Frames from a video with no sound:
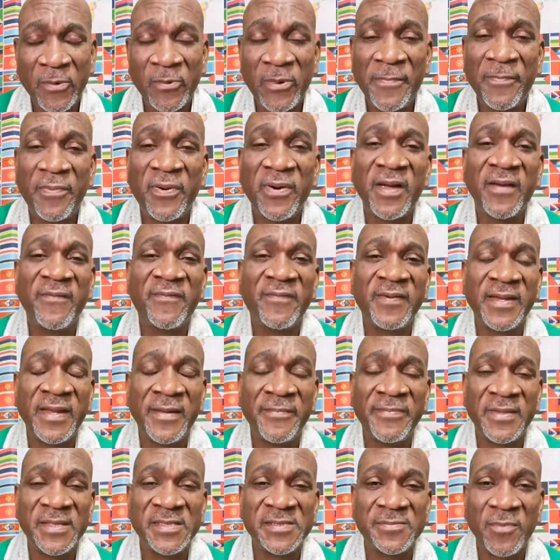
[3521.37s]
We pray for
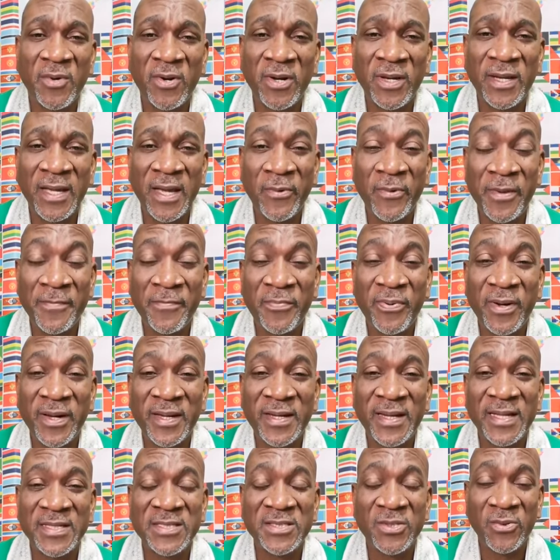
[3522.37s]
them this morning and we pray
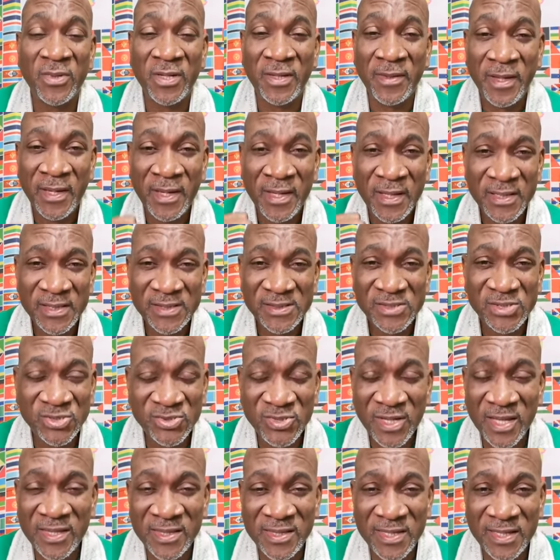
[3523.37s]
that you will
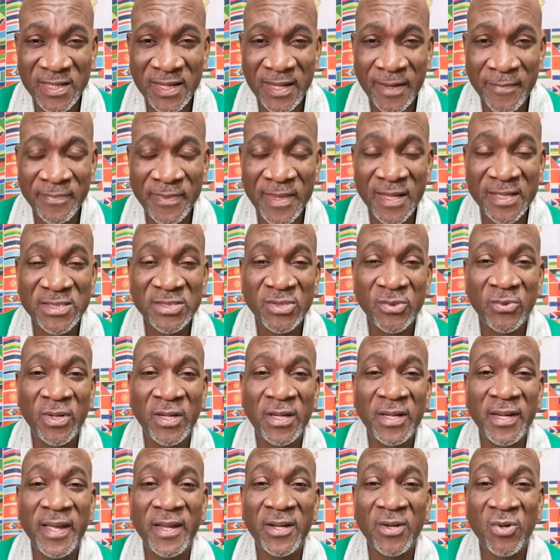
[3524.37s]
strengthen them, that you
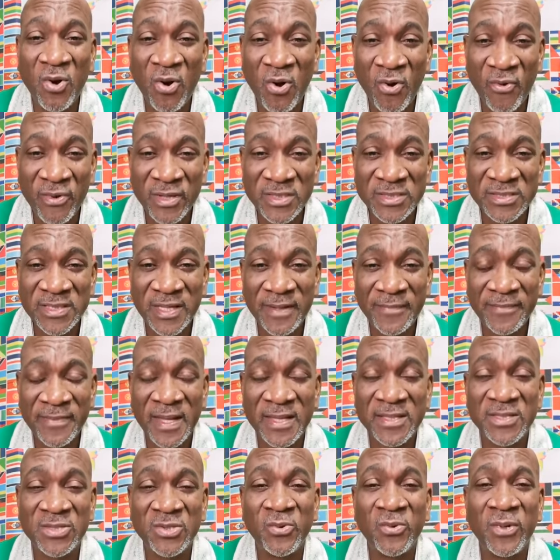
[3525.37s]
will encourage them,
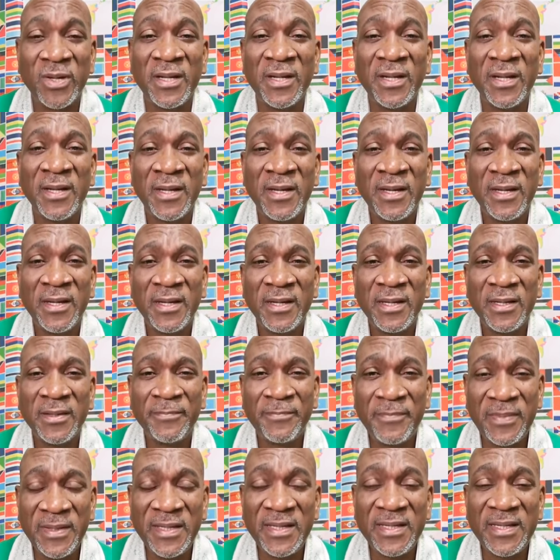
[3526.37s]
that you will
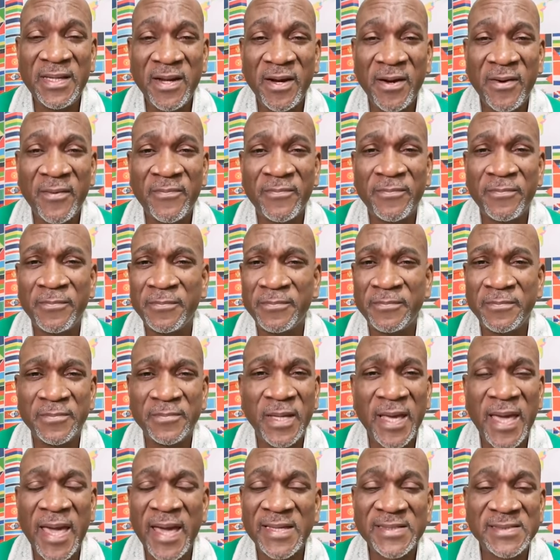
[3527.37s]
be their
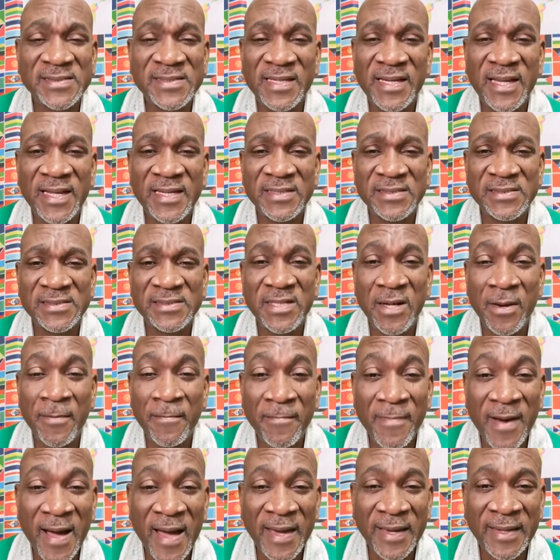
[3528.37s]
excellence, their
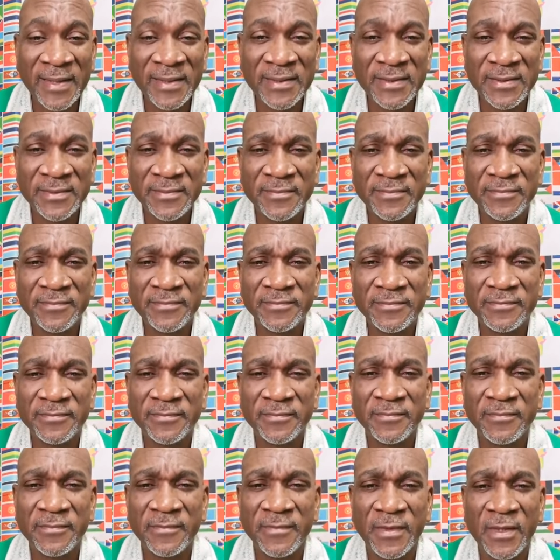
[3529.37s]
mind
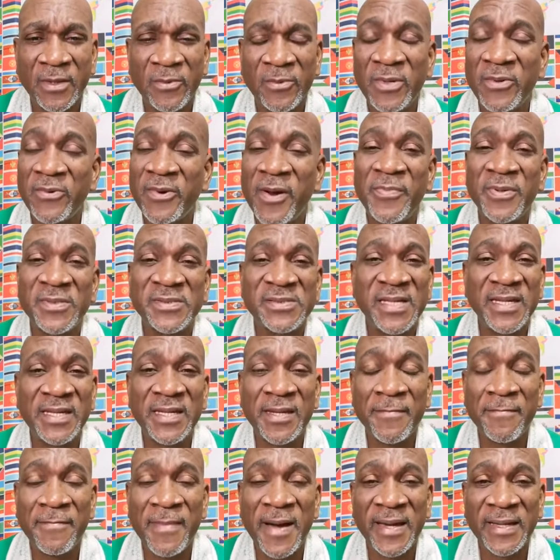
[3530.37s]
will represent
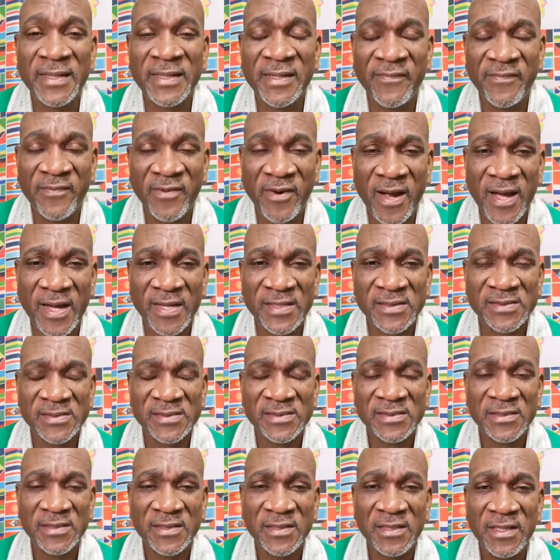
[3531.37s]
the mind of Christ
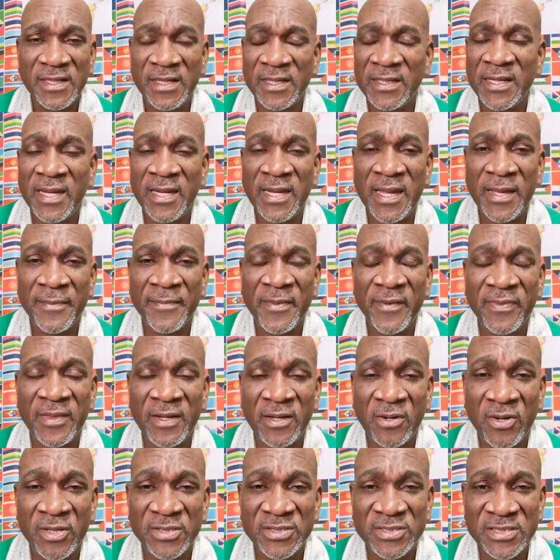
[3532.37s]
in the name of the
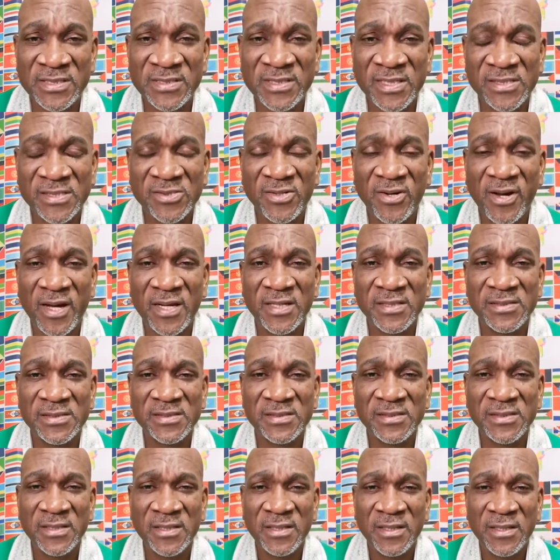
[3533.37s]
Lord Jesus Christ.